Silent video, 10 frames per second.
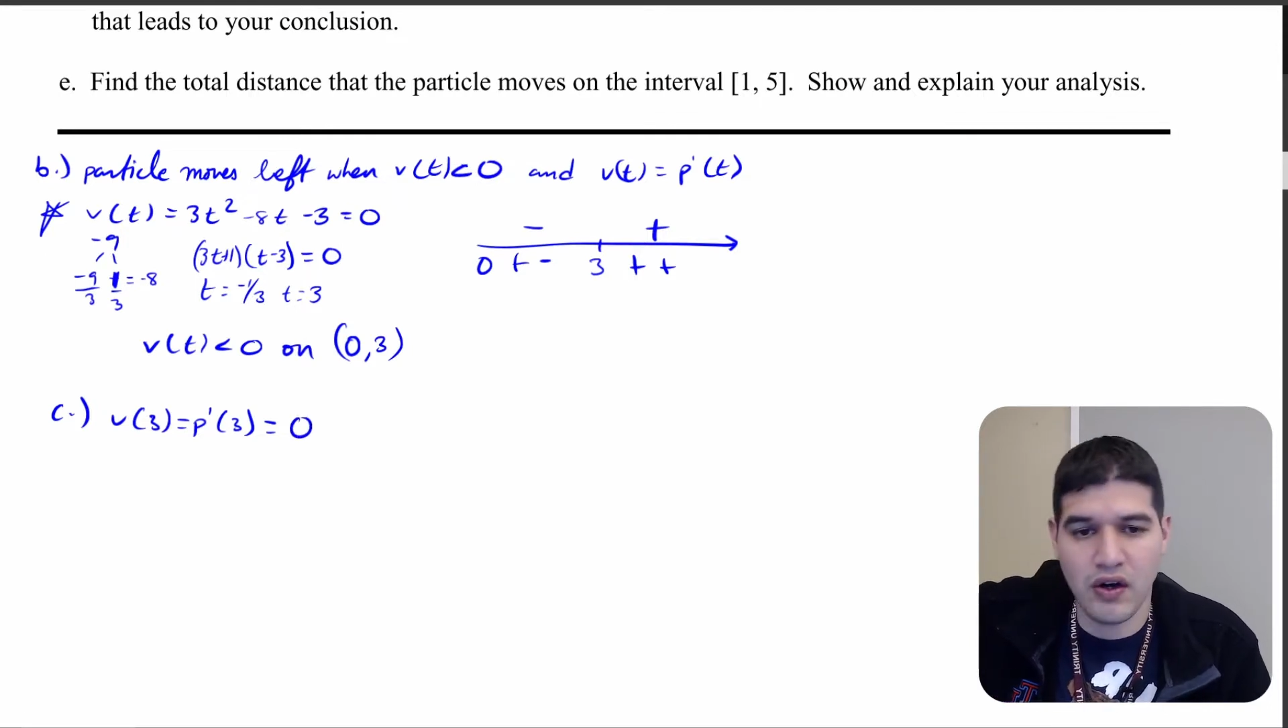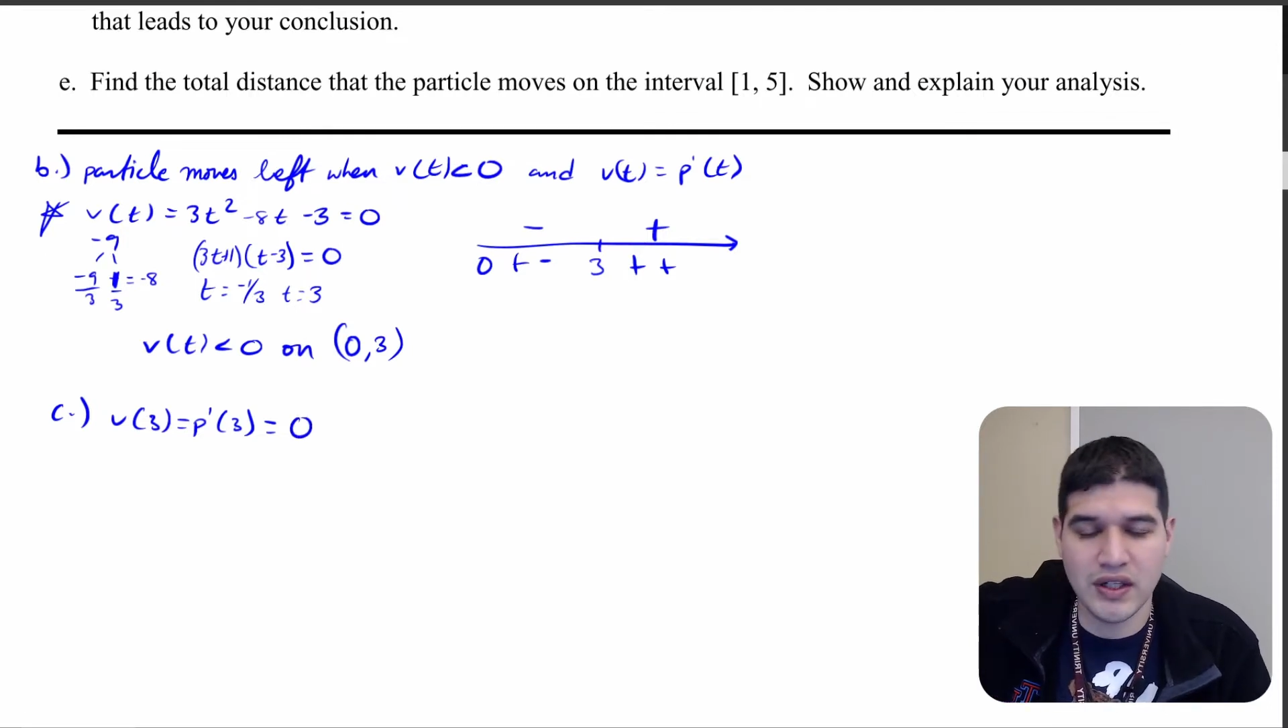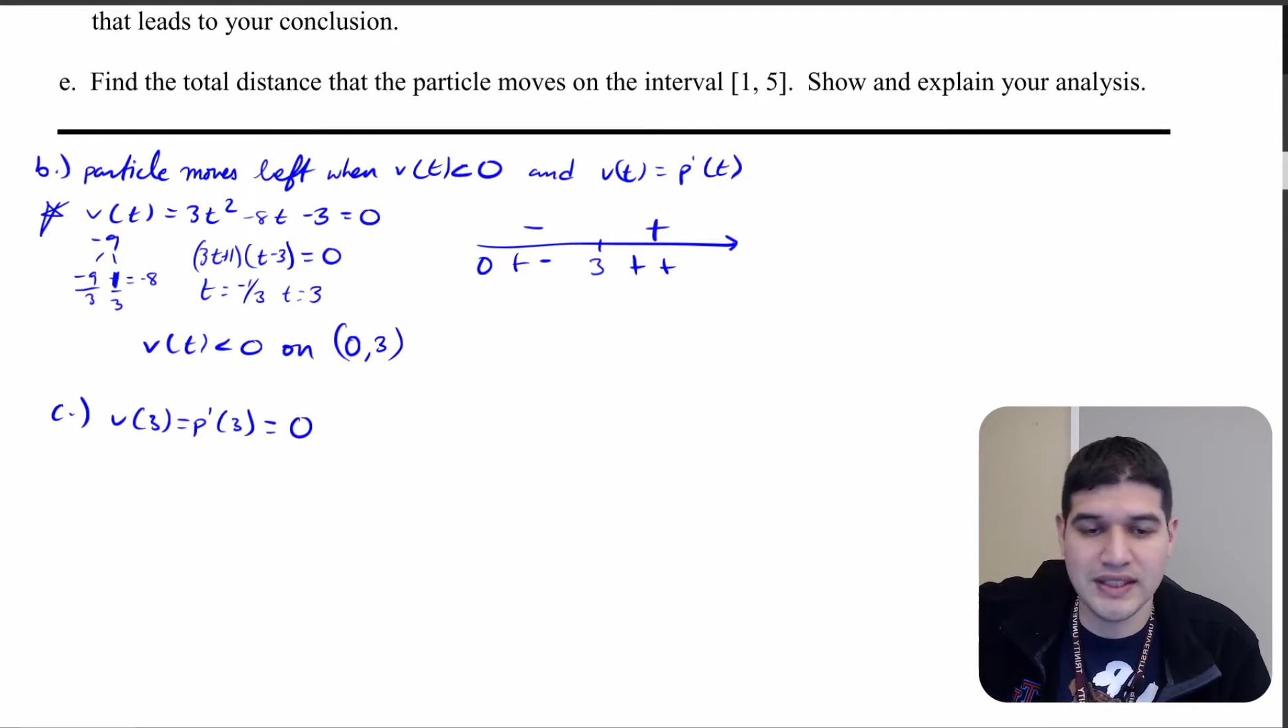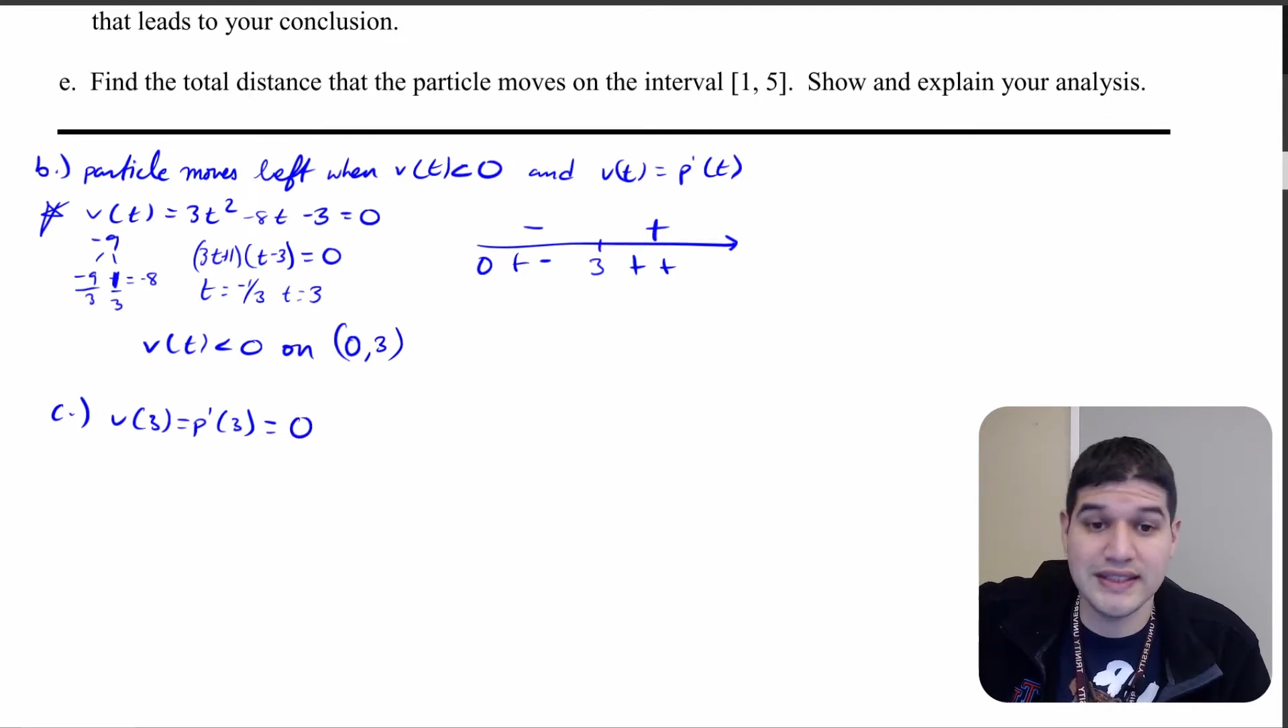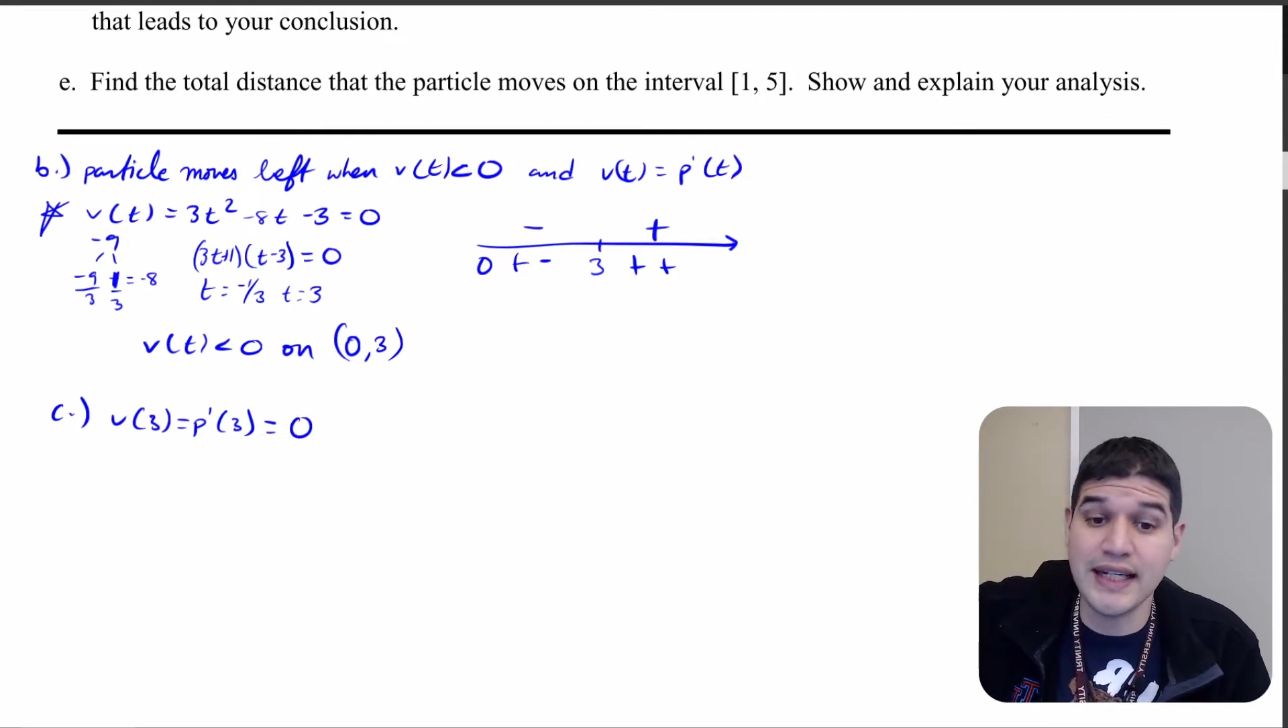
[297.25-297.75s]
our
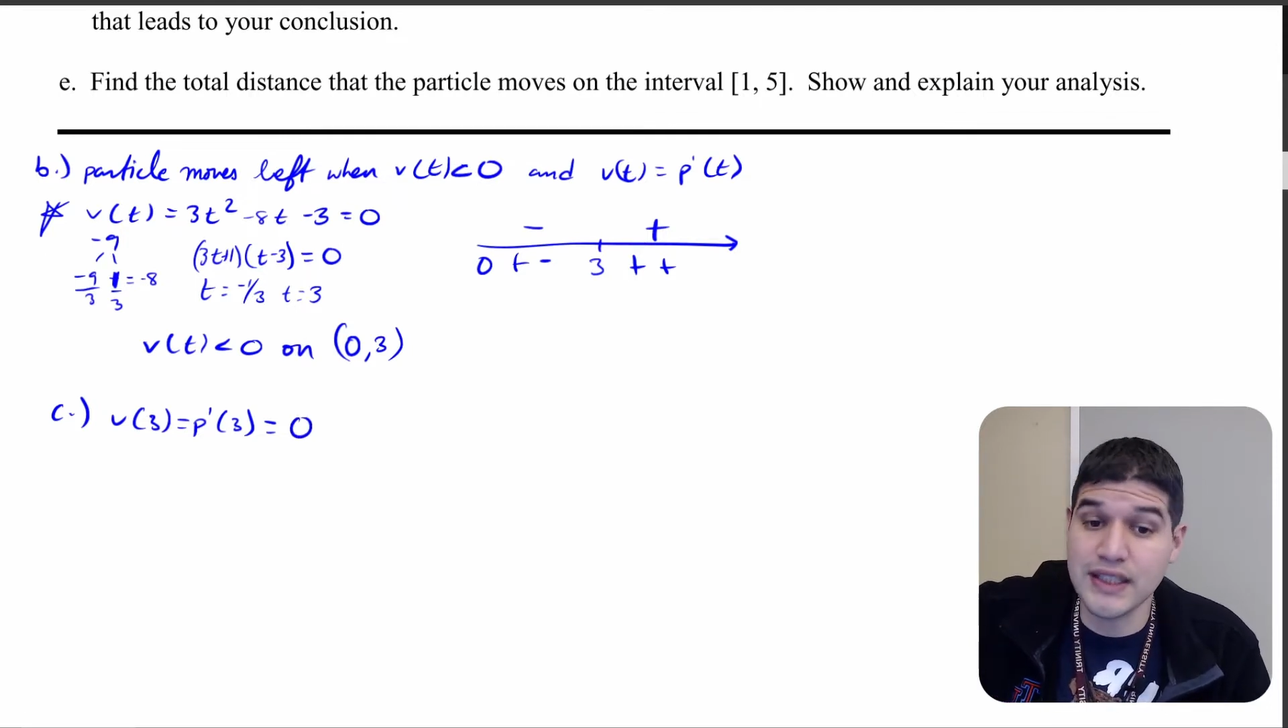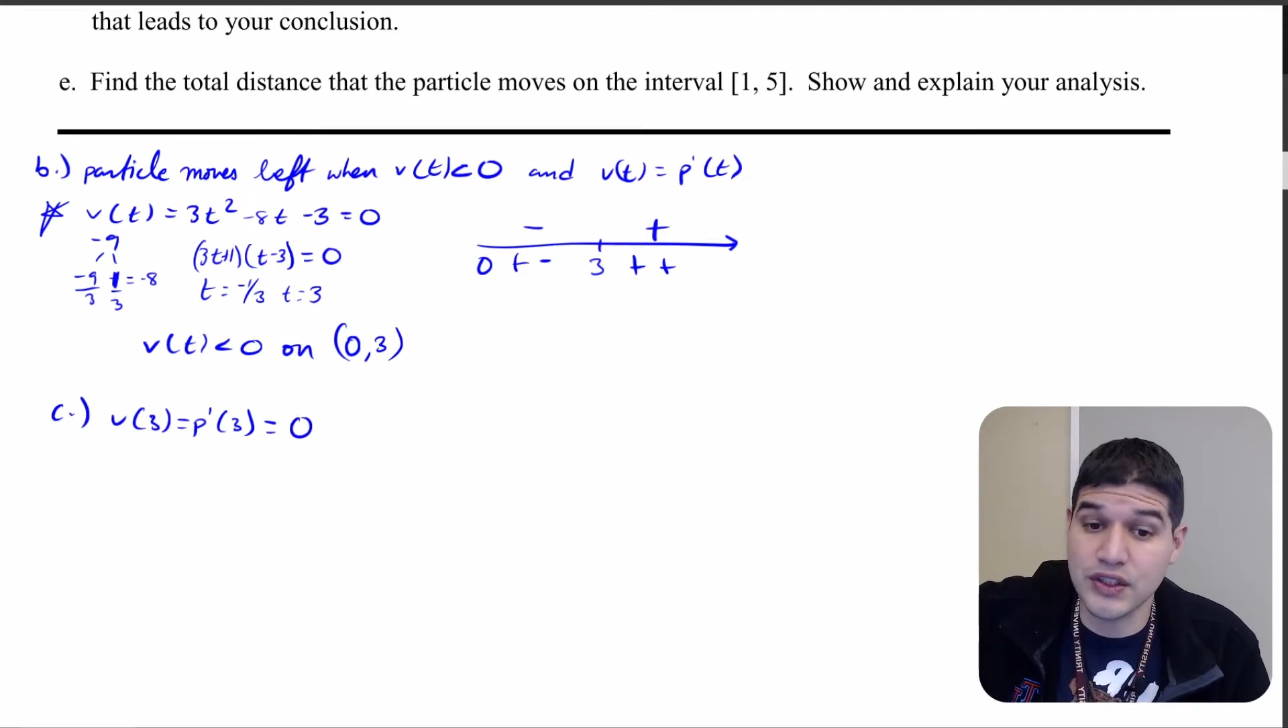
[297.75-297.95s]
second